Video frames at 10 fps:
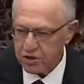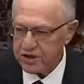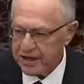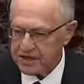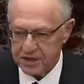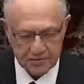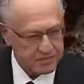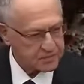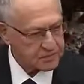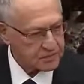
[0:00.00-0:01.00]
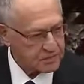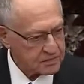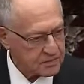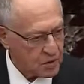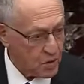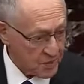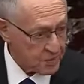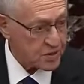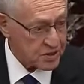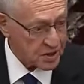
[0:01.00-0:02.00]
Nixon, who I
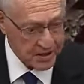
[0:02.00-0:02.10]
personally